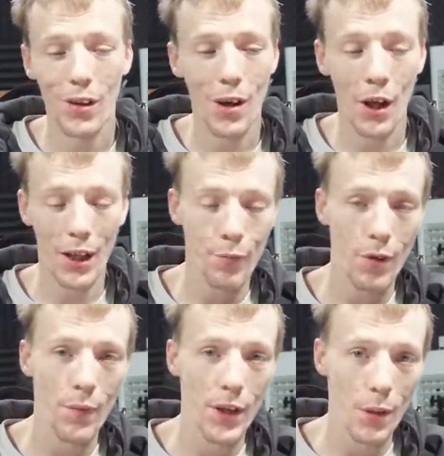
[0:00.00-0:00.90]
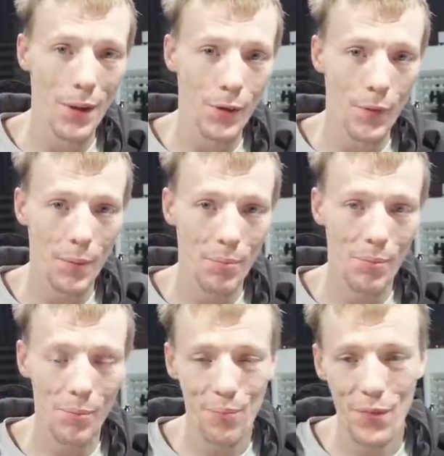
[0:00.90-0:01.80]
I'll get a free video out of it.
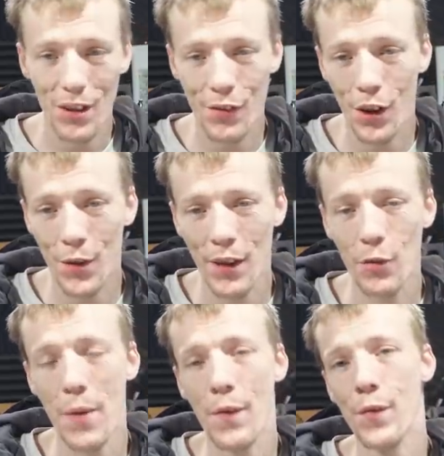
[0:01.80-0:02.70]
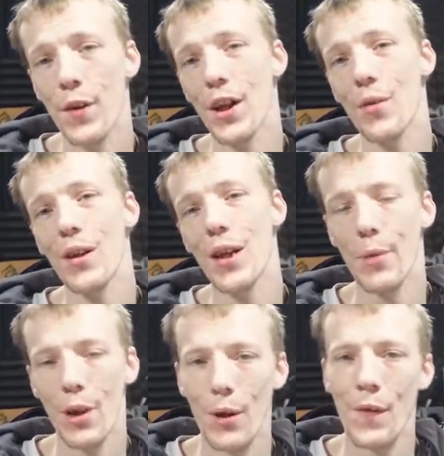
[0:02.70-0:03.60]
So that's going to be for this video. Let me
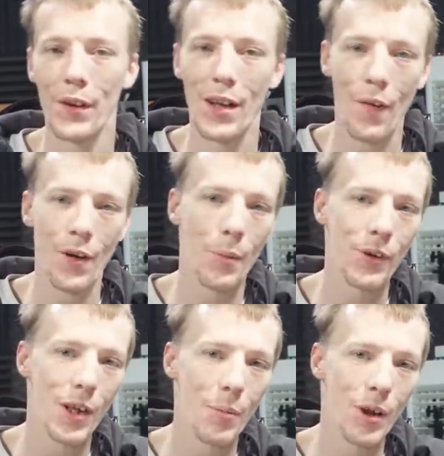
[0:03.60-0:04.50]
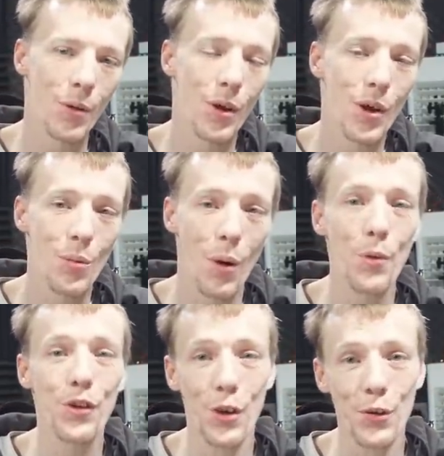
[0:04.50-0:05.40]
know what you think down in the comments down below. What
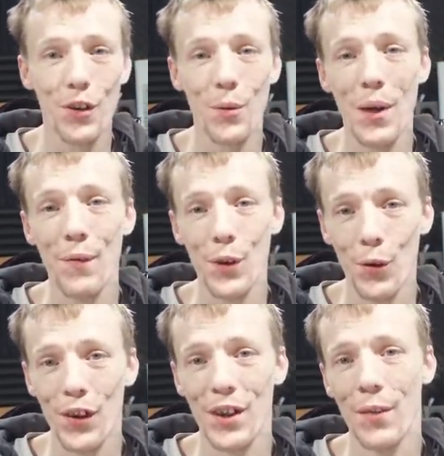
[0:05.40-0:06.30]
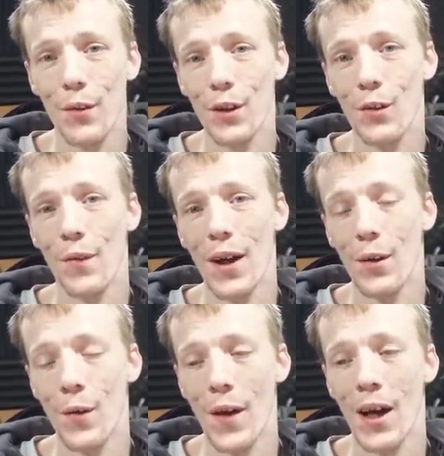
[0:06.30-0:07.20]
would you do if your significant
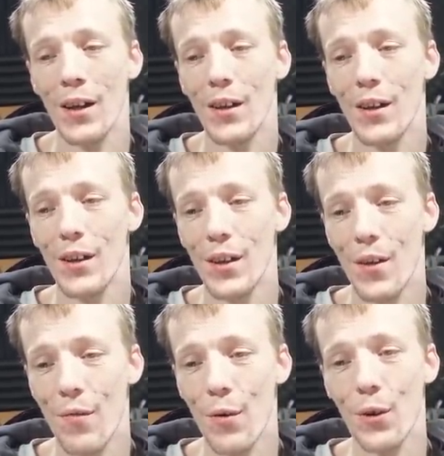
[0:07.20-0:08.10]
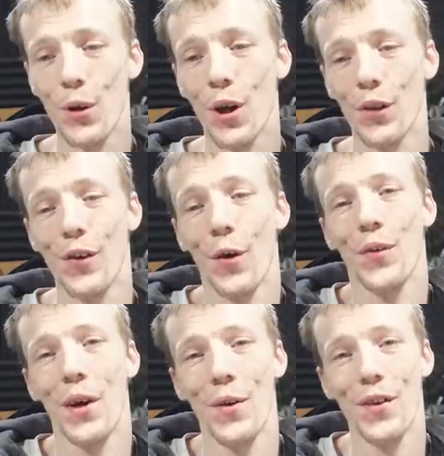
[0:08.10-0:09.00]
other threw your console
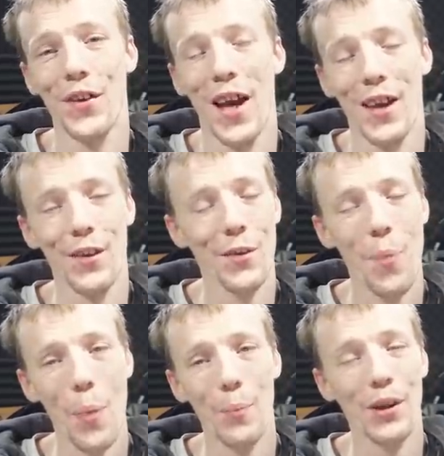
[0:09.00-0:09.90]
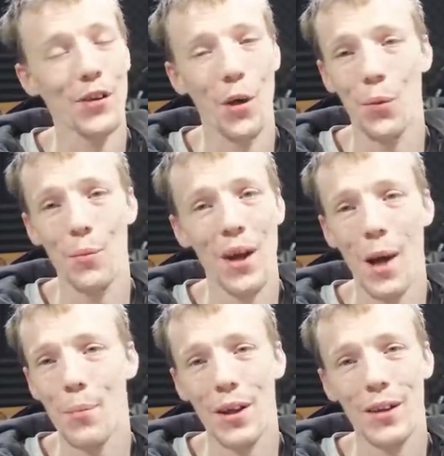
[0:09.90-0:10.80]
down the stairs? Because I wouldn't be
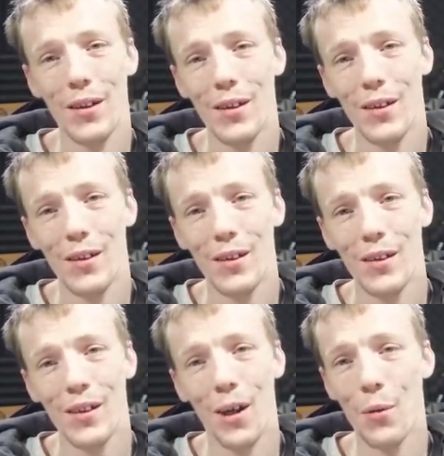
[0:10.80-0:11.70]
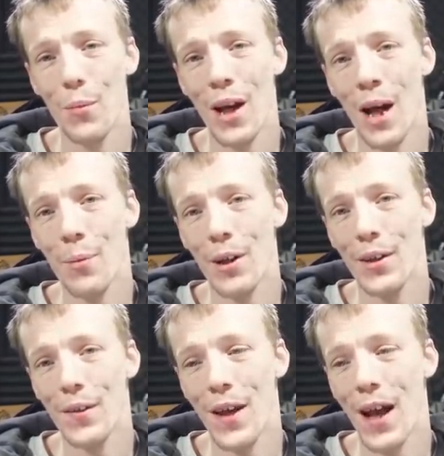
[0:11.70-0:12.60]
happy. I wouldn't be happy.
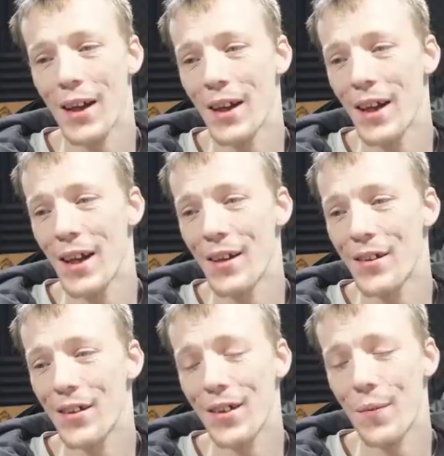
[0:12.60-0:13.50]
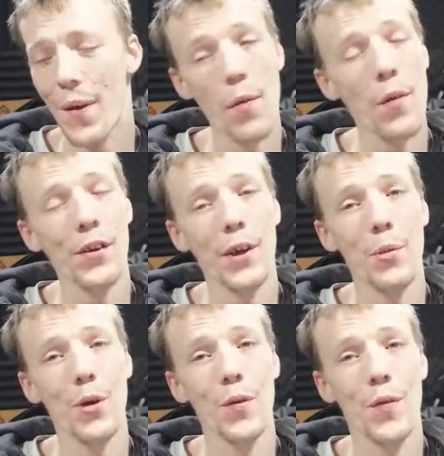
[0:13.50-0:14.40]
That is a very risky
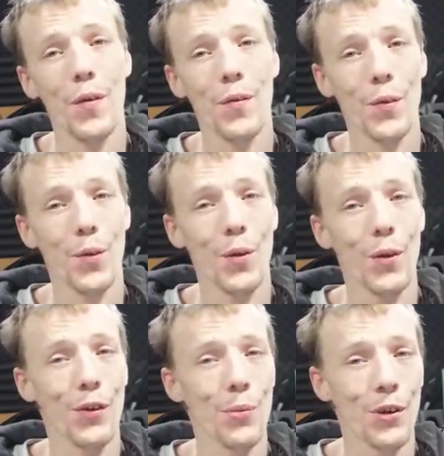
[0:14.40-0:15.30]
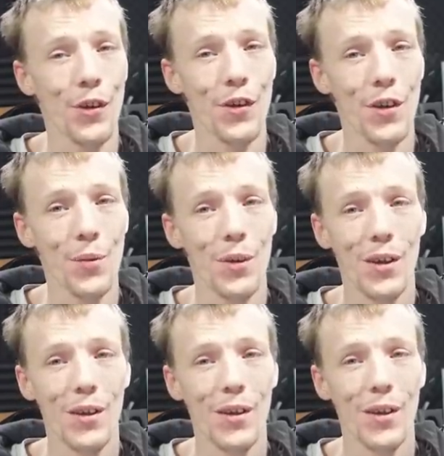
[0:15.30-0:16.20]
move for someone to do.
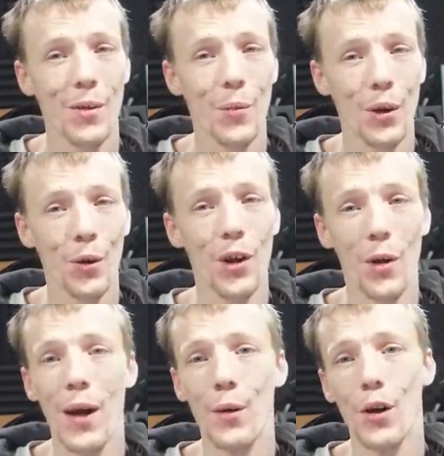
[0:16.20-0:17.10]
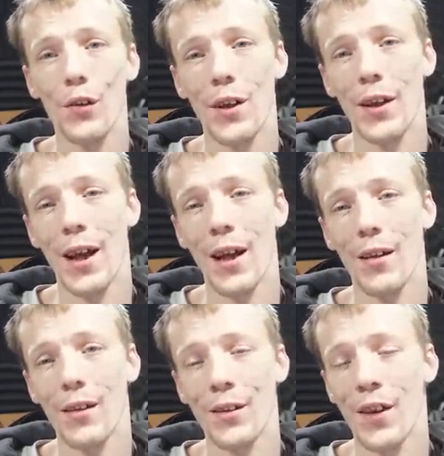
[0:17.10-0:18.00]
We all know how guys can get
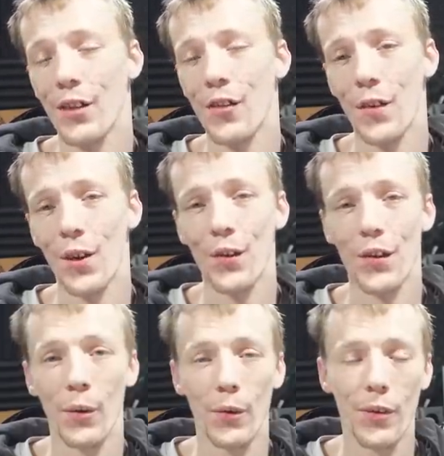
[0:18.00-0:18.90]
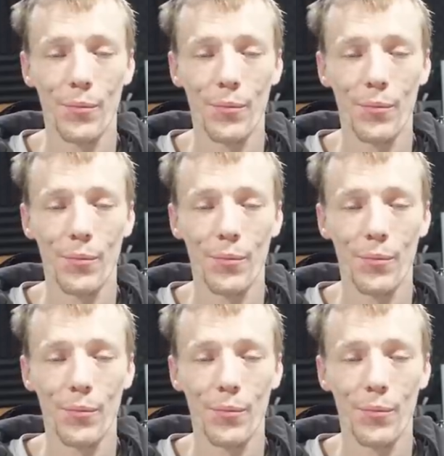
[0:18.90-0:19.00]
attached to the consoles.